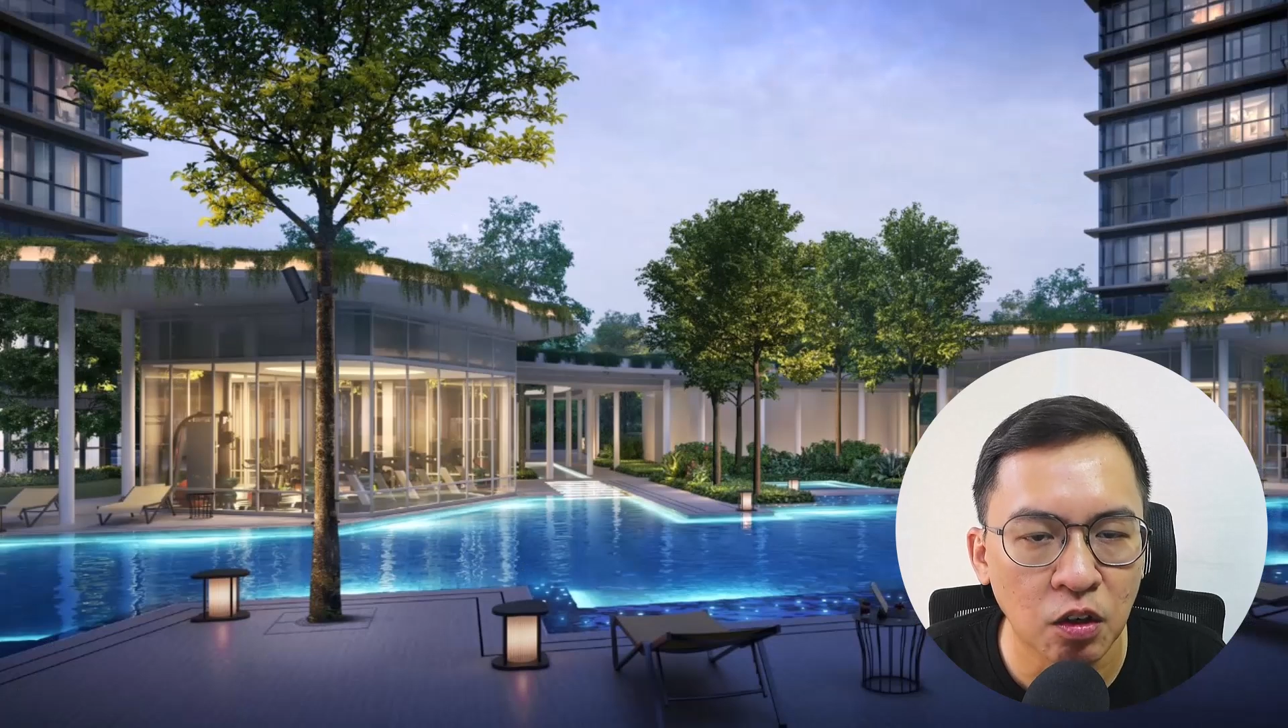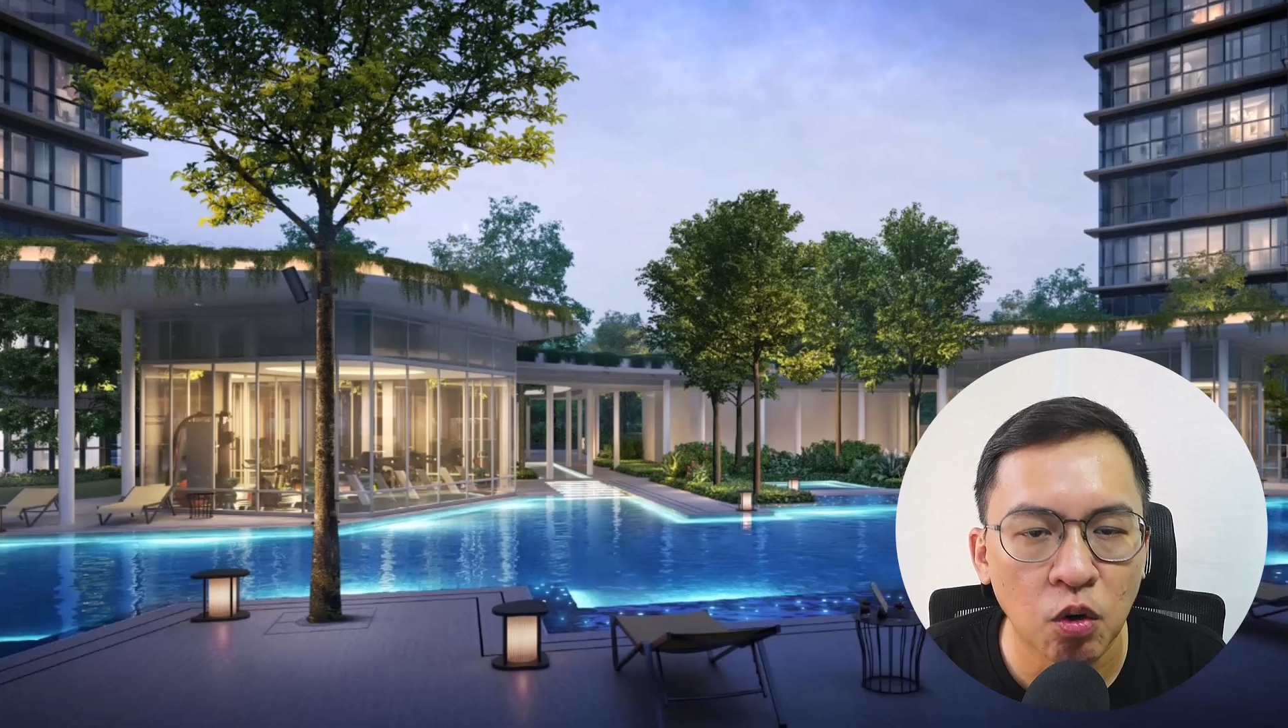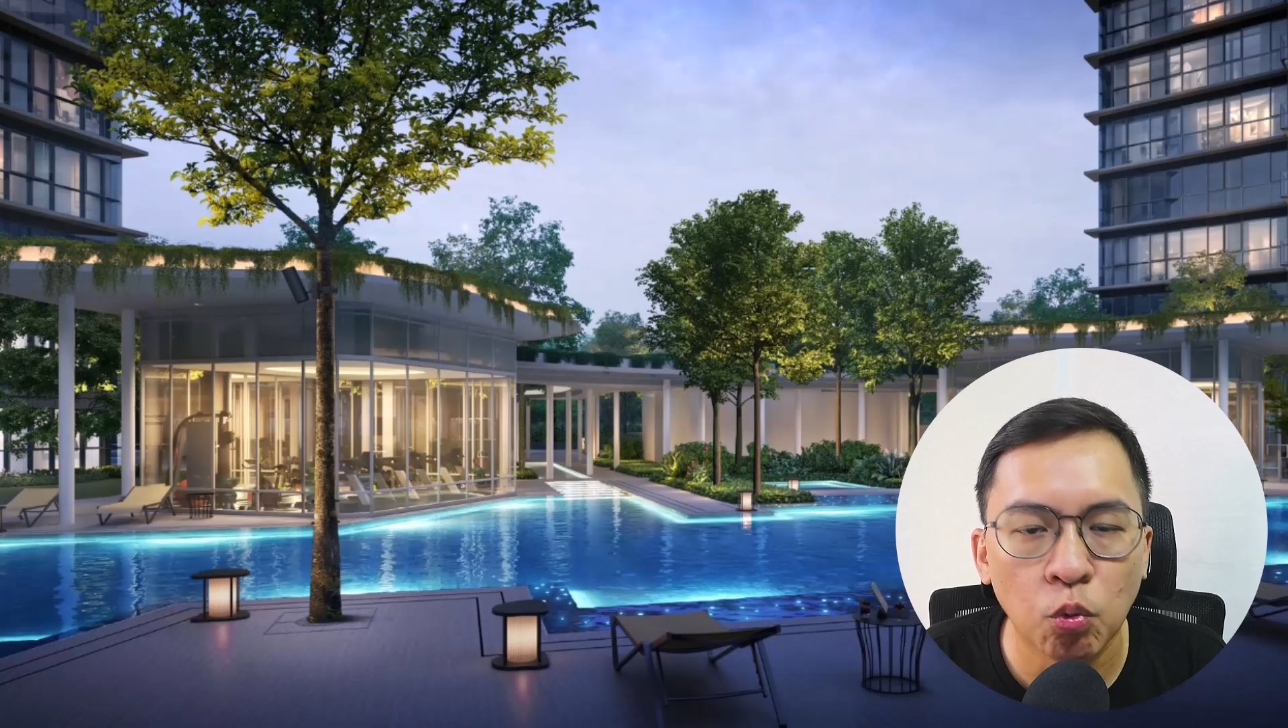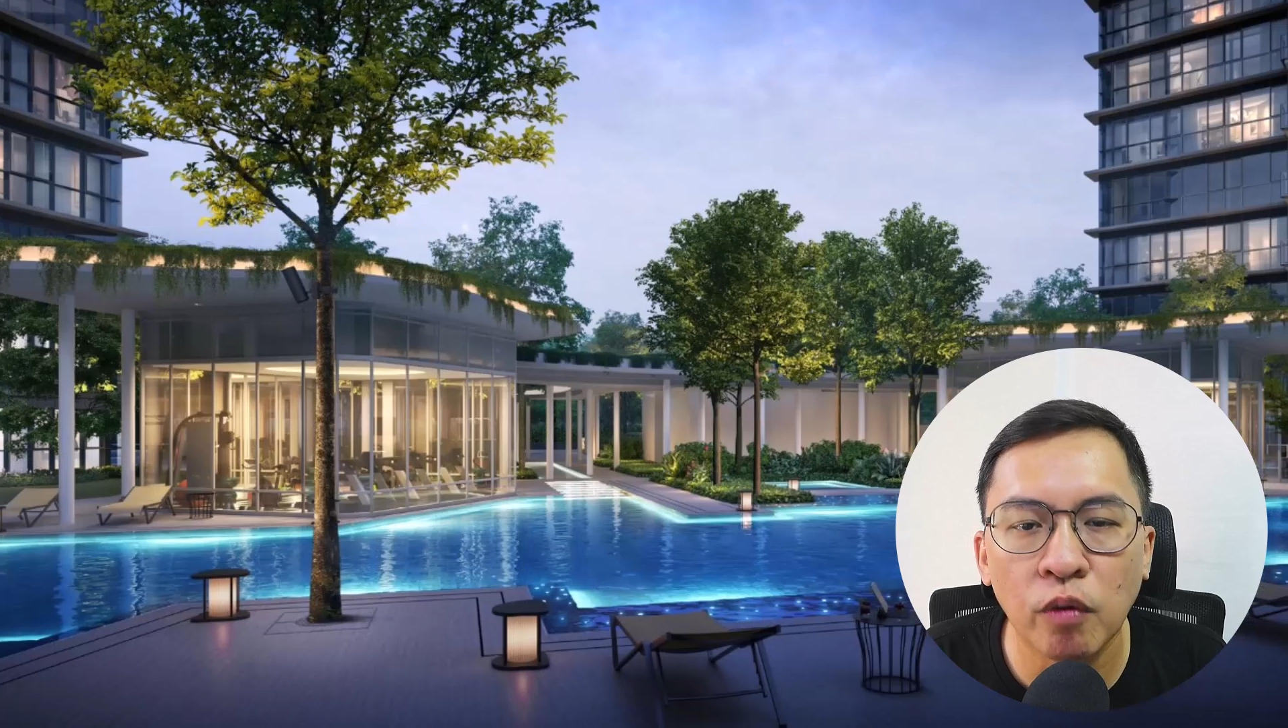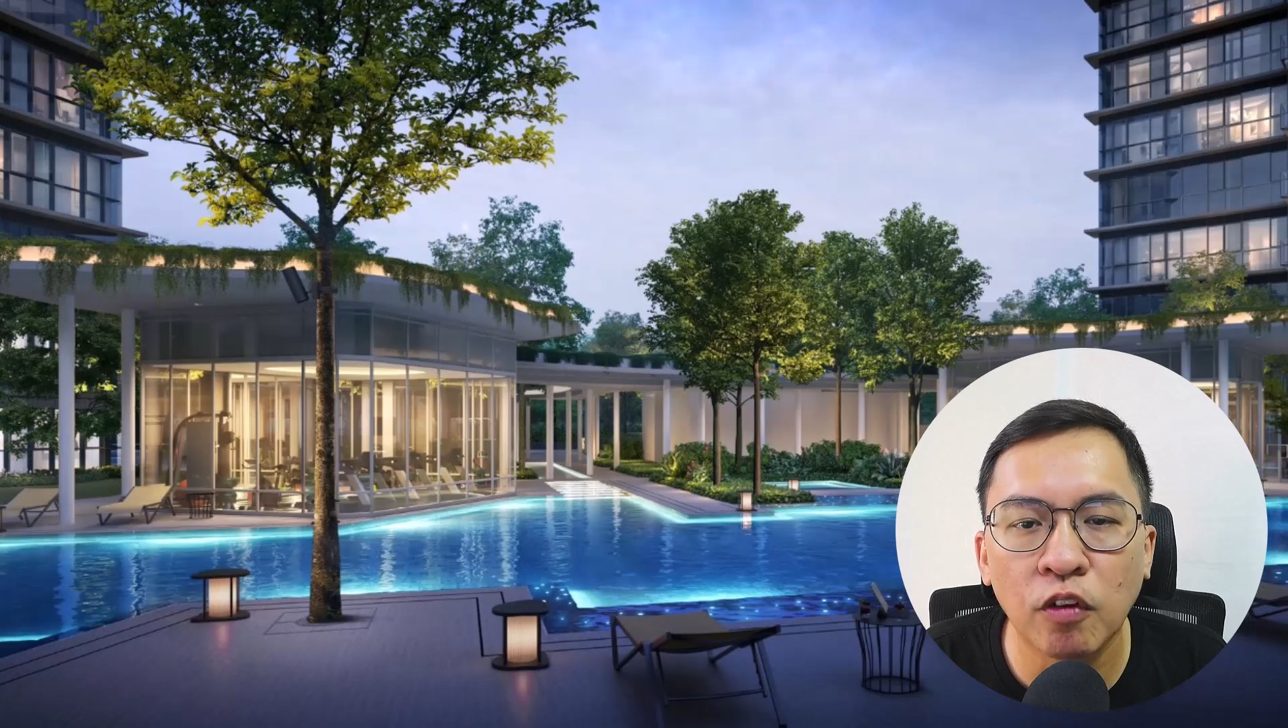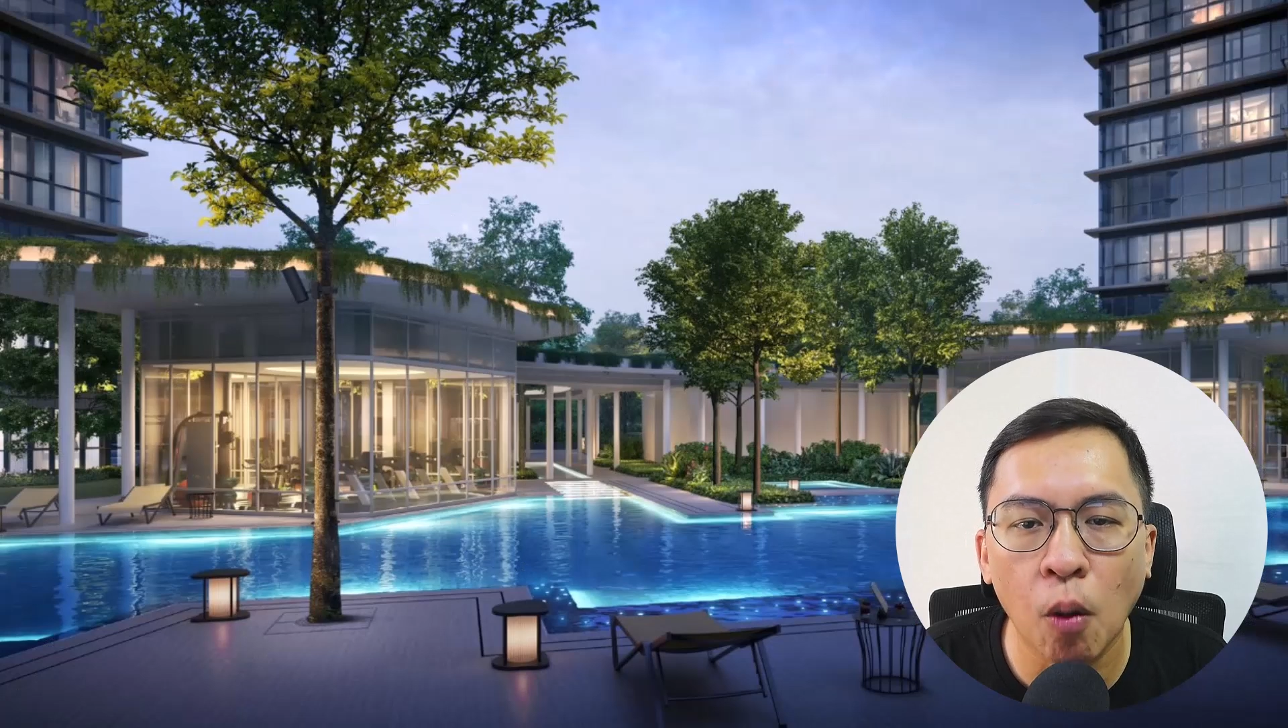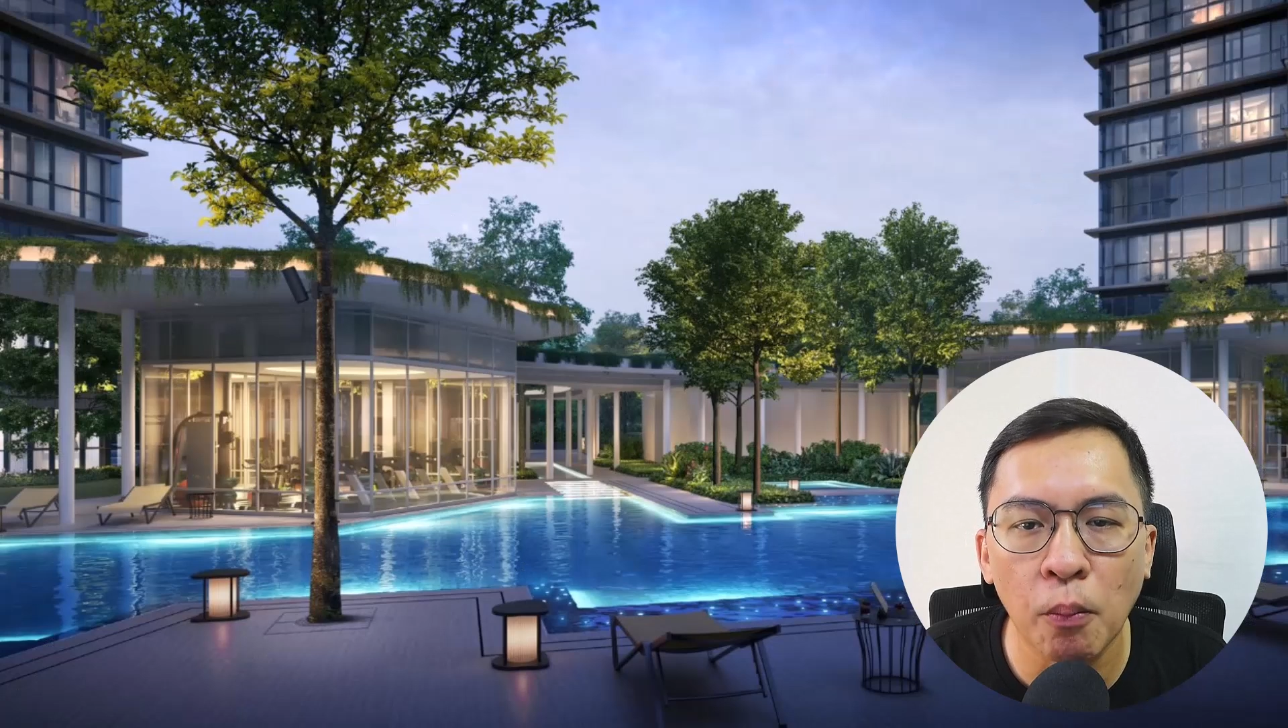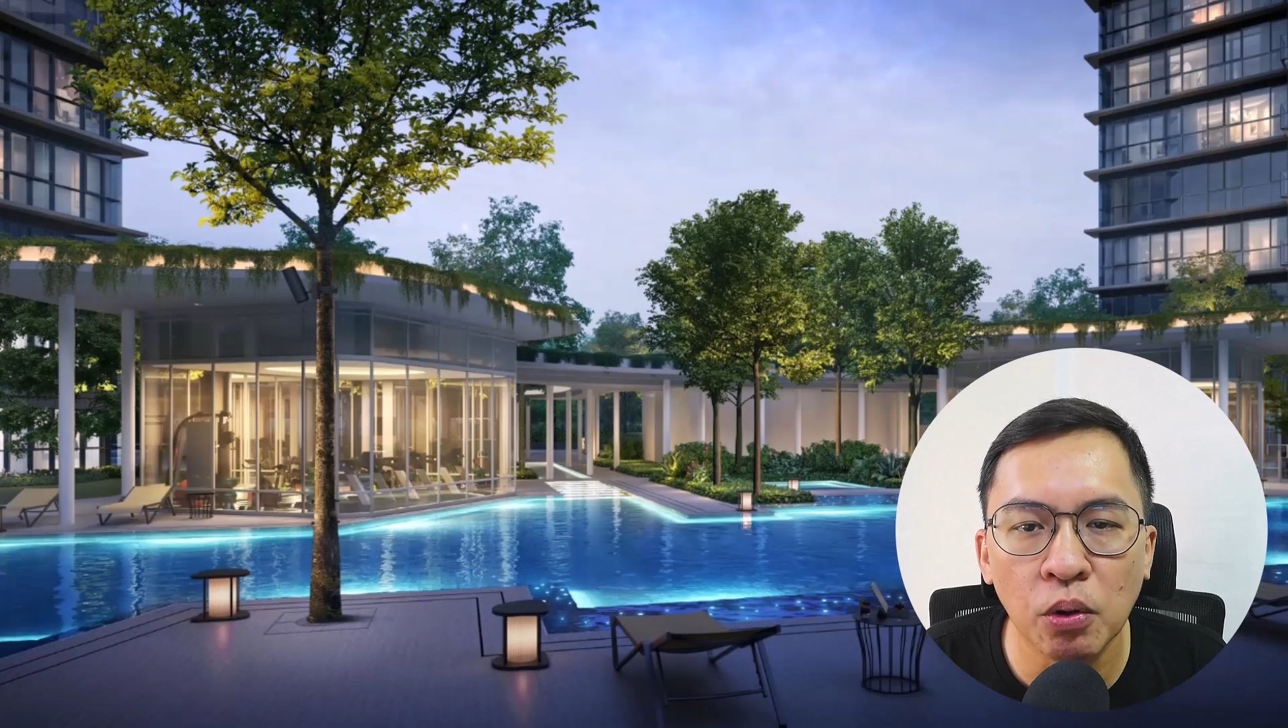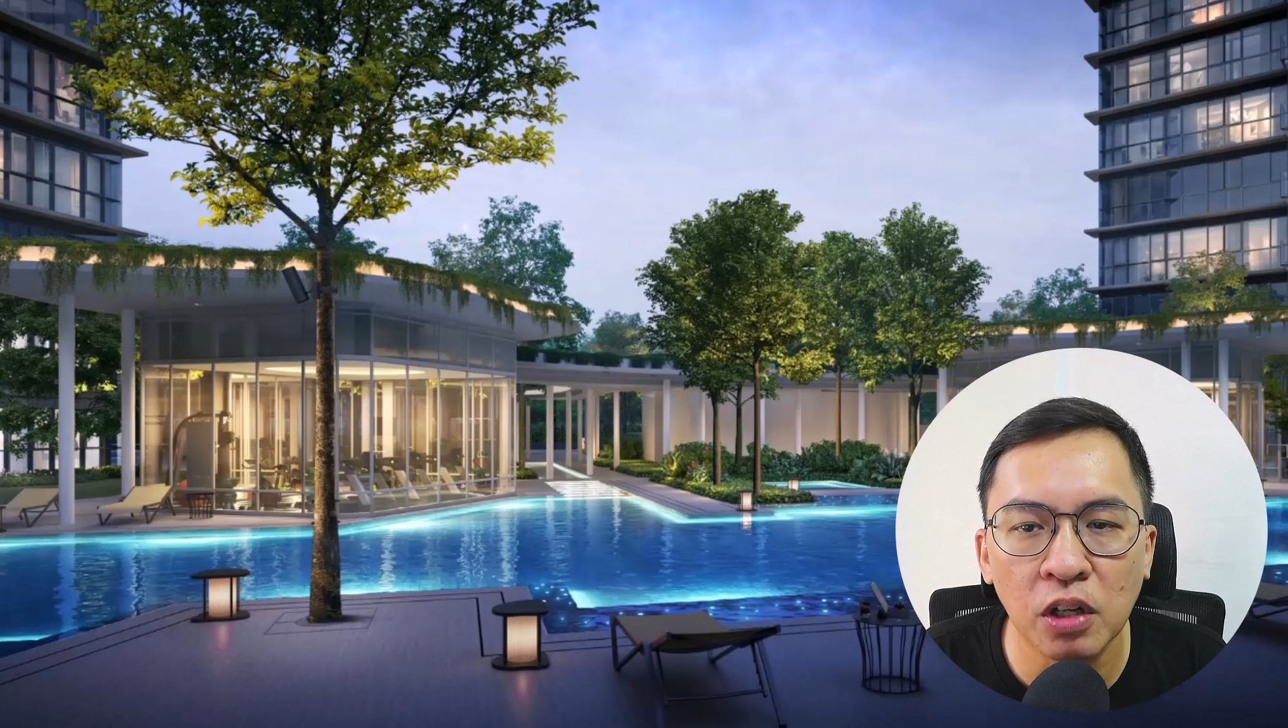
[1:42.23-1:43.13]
with communal